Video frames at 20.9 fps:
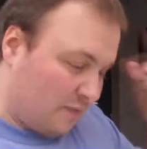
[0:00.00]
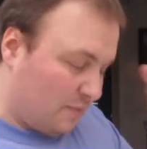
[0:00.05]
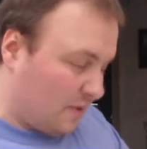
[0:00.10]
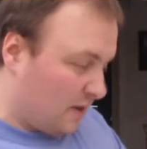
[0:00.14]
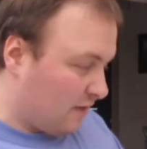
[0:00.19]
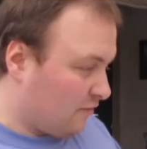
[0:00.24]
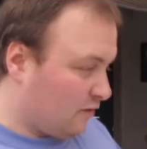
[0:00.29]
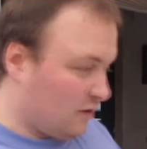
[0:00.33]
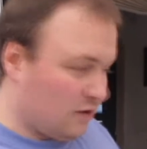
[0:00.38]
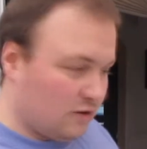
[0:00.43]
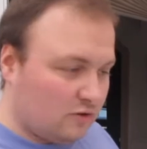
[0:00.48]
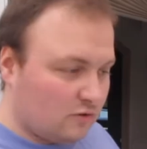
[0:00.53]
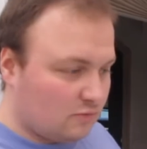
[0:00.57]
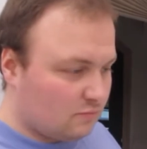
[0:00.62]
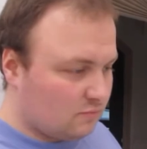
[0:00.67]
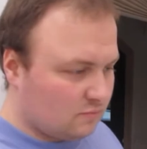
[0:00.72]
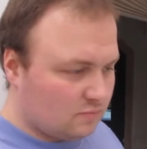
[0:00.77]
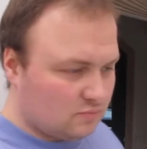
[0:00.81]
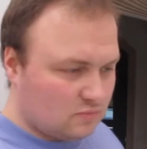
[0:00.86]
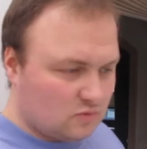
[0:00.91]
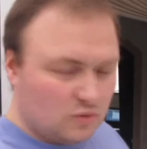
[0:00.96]
I might have only
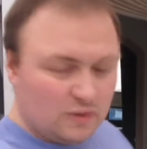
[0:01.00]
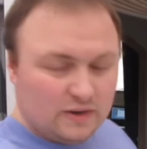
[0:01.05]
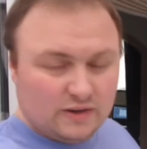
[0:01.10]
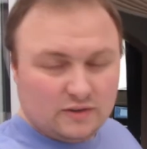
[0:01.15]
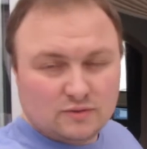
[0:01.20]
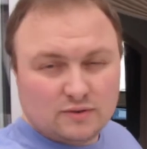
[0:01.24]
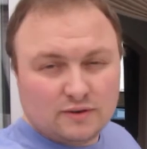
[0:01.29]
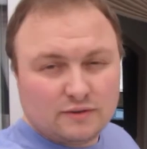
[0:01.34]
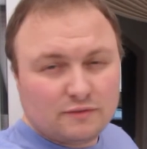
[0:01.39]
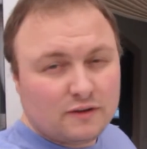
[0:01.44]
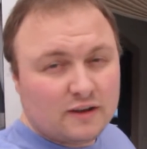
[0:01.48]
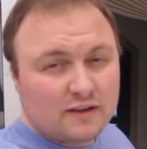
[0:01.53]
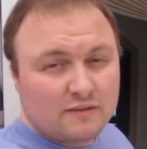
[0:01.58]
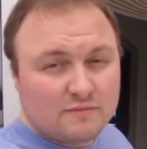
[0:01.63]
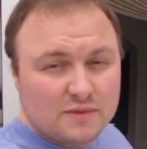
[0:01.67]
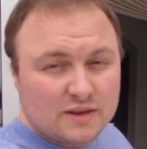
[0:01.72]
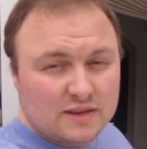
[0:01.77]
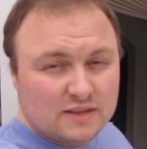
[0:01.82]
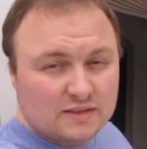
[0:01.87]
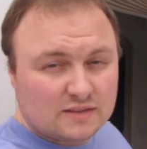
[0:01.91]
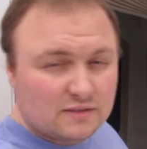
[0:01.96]
done 20, 25
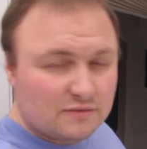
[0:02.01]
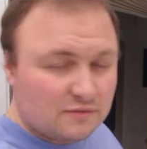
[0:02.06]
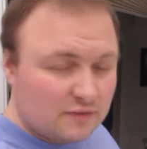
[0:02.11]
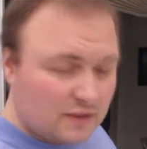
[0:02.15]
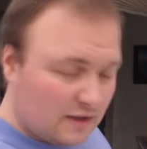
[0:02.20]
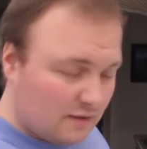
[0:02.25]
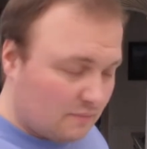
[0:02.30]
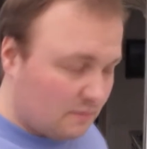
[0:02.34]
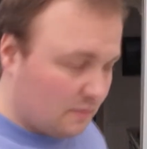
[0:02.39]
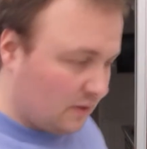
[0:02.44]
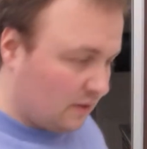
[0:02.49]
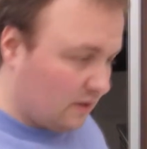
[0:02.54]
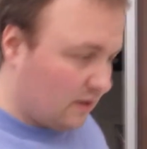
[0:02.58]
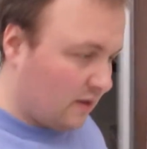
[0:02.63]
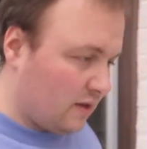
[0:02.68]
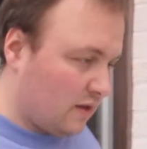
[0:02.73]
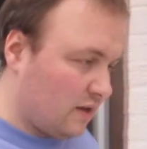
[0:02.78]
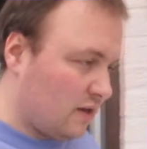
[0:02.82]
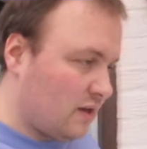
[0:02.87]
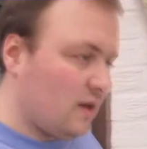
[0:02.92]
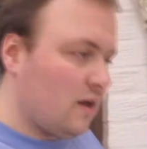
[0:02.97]
minutes of that, but
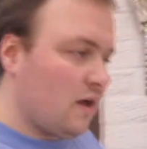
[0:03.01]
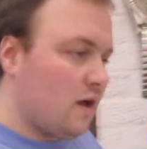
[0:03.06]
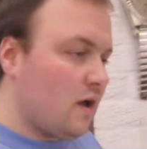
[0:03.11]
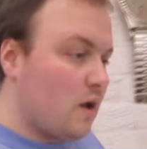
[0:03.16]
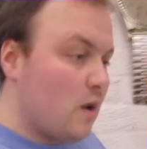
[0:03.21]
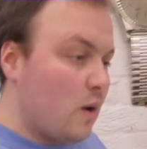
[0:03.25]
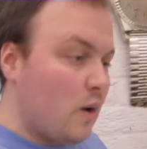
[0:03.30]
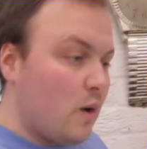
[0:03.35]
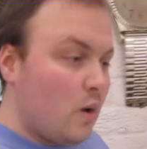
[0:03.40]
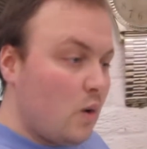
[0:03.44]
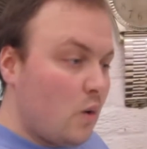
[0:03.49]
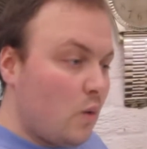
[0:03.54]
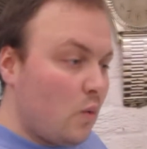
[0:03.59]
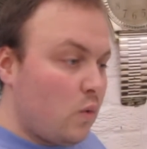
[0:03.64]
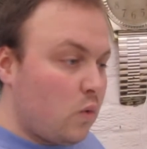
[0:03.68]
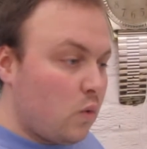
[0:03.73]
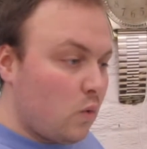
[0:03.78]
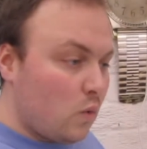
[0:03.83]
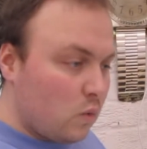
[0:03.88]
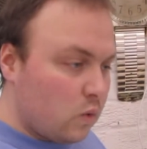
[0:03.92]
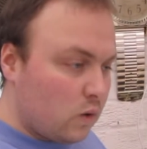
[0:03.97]

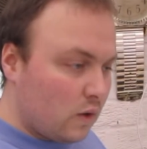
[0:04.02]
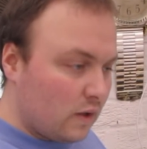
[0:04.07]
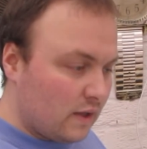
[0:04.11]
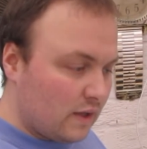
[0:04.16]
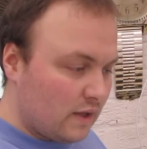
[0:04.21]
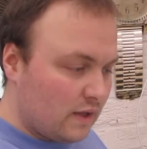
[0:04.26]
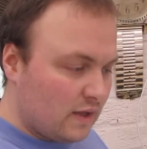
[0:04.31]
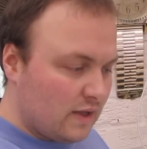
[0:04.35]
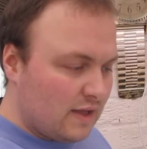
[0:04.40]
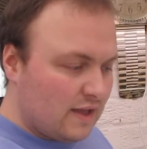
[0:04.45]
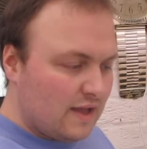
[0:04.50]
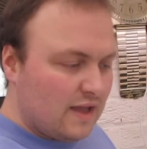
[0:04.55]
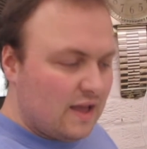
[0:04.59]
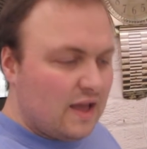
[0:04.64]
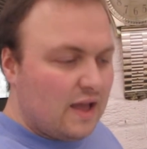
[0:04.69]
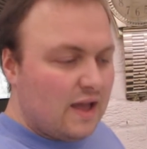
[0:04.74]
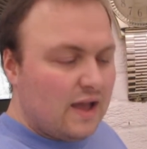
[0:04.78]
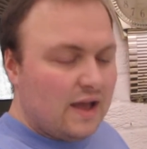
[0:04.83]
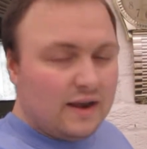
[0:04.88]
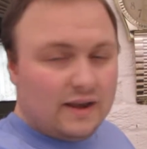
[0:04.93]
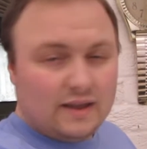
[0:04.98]
whew.
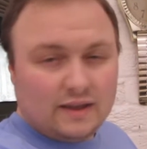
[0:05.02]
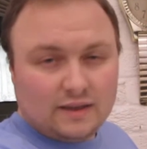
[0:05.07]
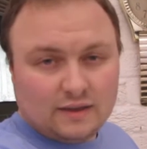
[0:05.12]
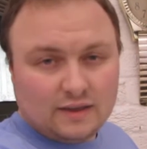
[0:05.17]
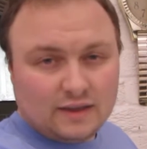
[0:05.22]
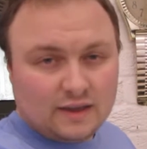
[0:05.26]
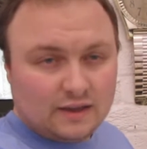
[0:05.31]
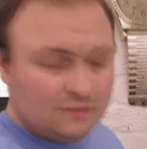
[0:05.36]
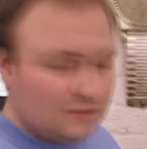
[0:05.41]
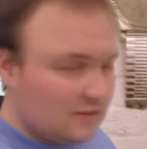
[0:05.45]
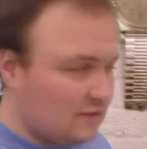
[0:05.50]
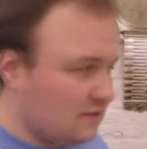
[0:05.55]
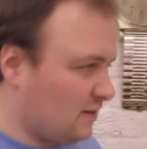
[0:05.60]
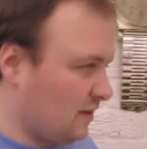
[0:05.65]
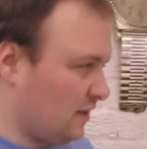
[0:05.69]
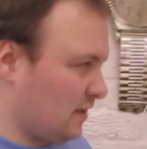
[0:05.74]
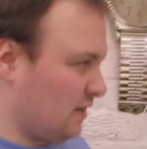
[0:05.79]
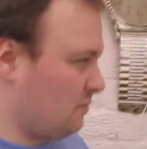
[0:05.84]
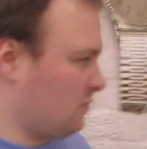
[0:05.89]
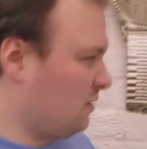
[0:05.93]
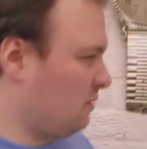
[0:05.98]
And I have to
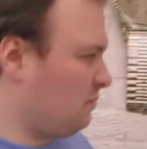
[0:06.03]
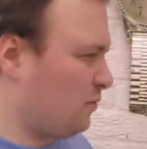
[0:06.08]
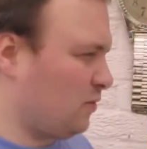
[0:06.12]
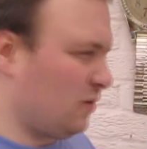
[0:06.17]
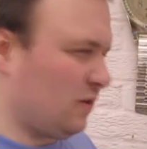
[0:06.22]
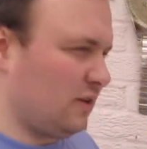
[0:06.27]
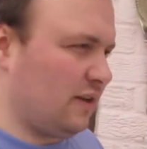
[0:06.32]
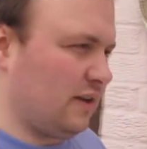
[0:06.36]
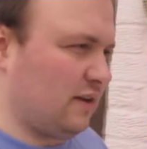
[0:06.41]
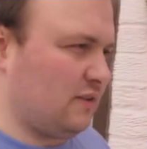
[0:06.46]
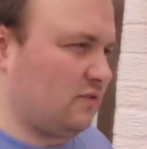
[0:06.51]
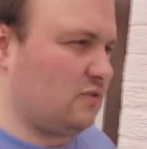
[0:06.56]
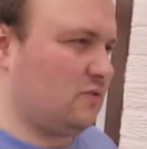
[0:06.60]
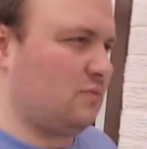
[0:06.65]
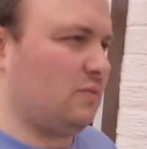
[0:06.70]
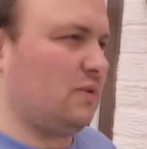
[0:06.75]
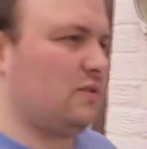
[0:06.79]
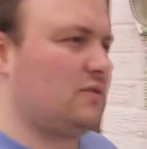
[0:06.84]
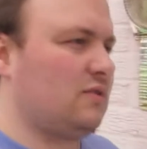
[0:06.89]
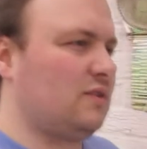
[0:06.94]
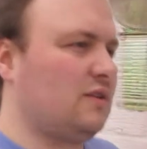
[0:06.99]
say, let me put you down
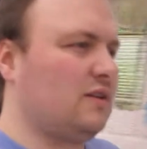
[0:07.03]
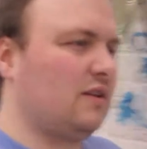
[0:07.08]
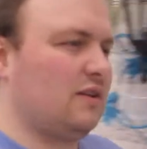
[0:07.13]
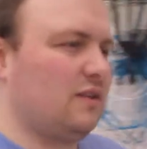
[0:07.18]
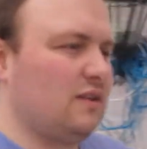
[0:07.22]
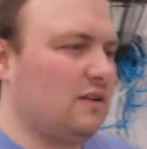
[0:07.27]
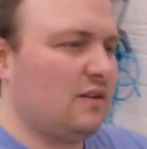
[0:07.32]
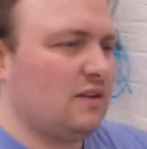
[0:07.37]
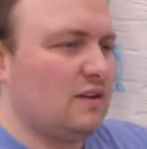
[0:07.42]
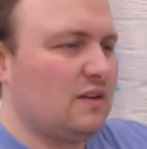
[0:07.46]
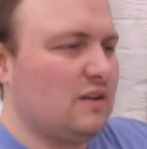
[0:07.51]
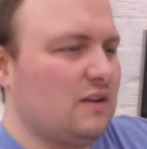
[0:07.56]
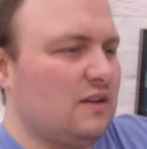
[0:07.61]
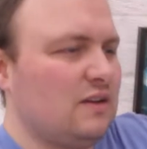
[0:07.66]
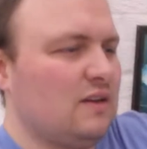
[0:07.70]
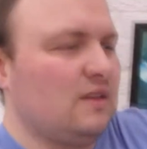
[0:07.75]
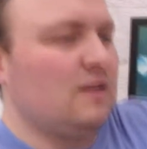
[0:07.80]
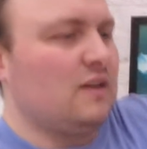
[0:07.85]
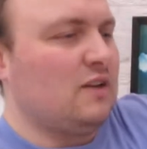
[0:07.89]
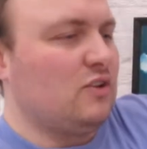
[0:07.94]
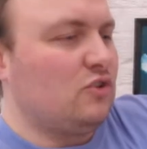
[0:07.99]
somewhere so I can
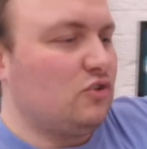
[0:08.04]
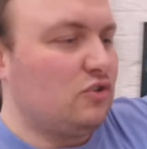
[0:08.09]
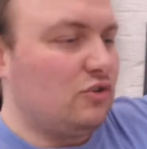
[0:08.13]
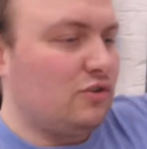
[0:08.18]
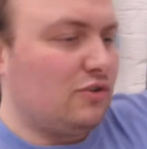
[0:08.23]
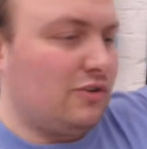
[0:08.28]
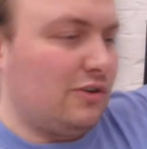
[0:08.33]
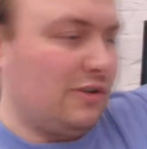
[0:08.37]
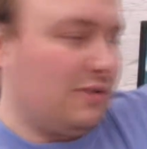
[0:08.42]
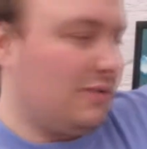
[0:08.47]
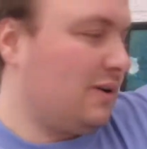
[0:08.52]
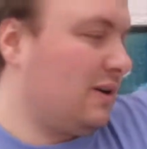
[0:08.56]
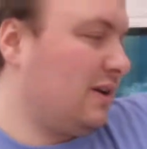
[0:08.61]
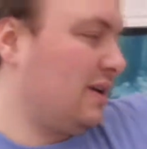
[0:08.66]
show you.